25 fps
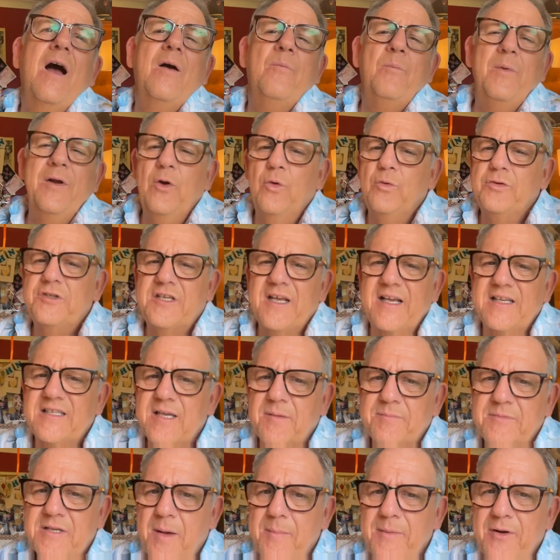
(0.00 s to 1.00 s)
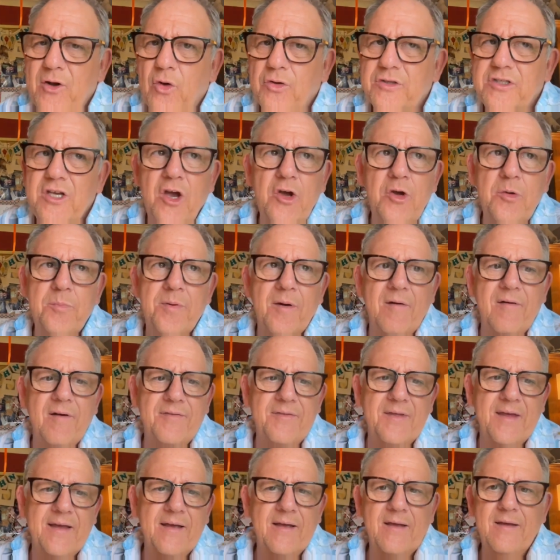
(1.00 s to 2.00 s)
We're launching it sometime in October, I
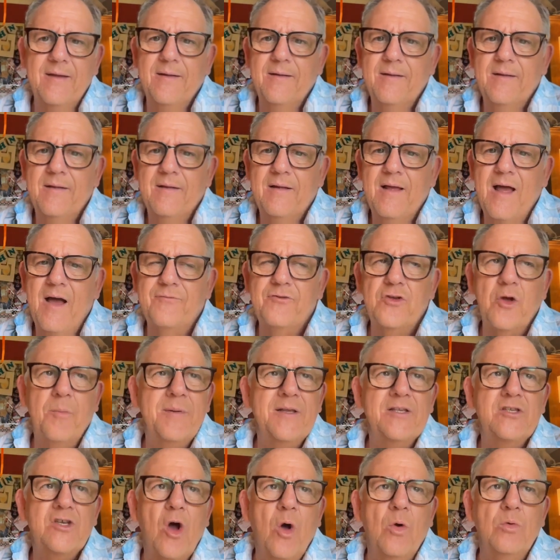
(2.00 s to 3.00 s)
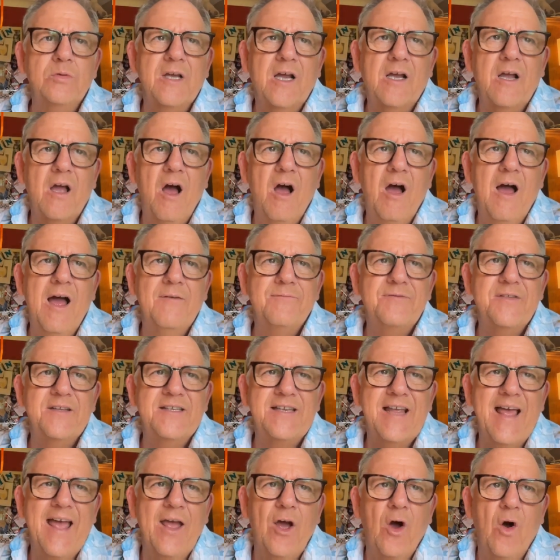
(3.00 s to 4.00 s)
think. I've been told I can't have the
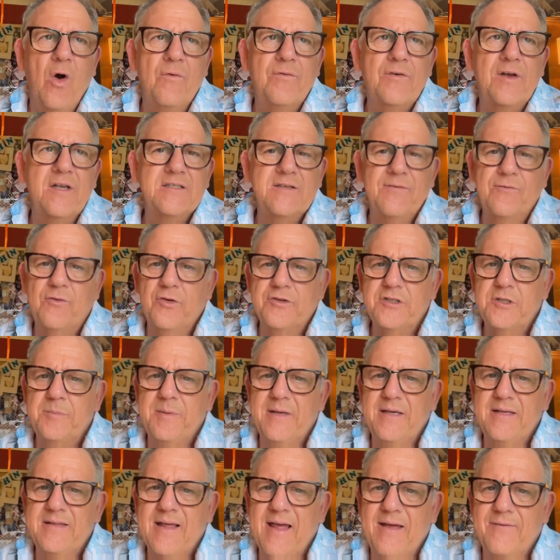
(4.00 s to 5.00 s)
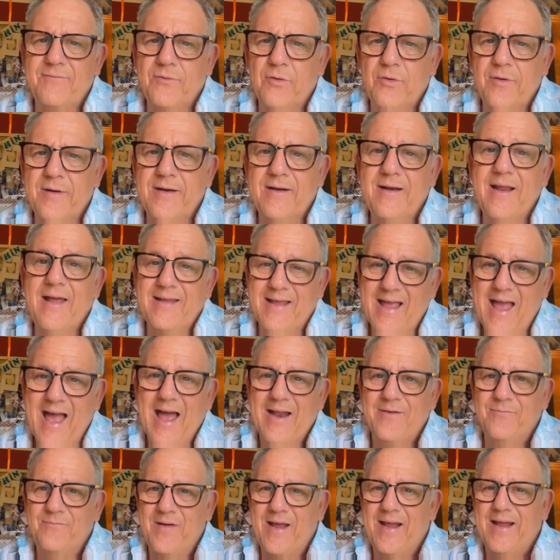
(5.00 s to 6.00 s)
day off because I've got to be there for it. Yeah,
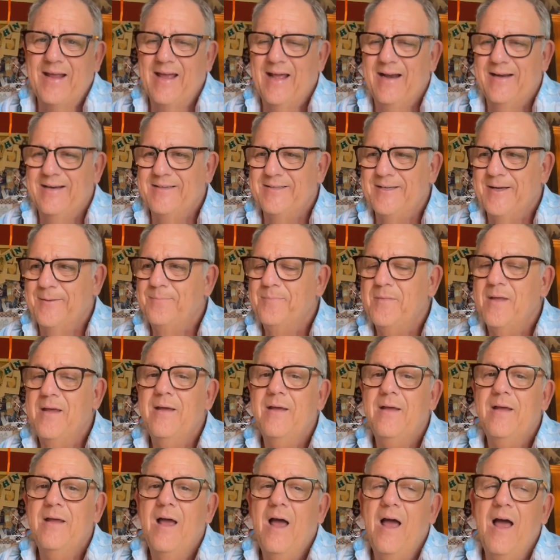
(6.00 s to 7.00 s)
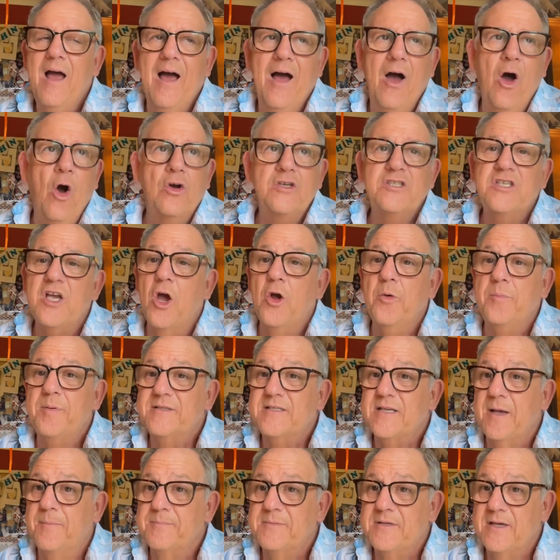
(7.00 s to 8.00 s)
Advent calendar. October
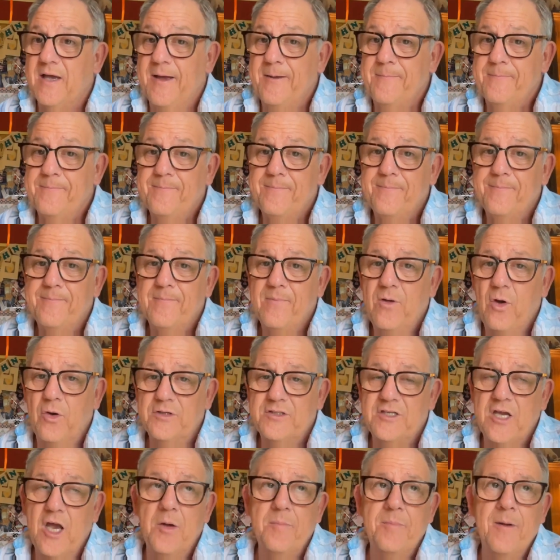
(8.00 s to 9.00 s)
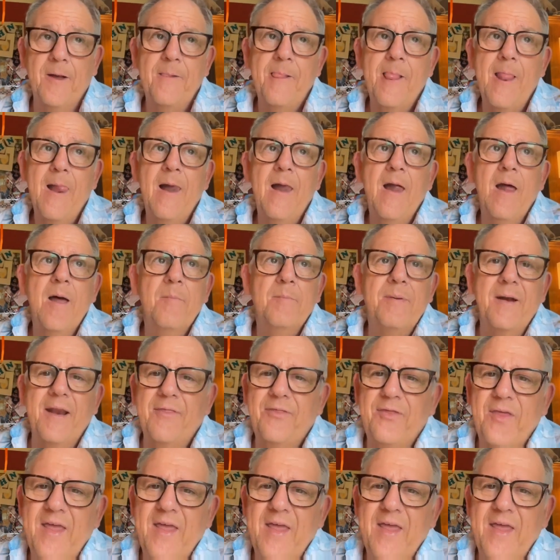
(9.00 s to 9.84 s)
sometime. October. But I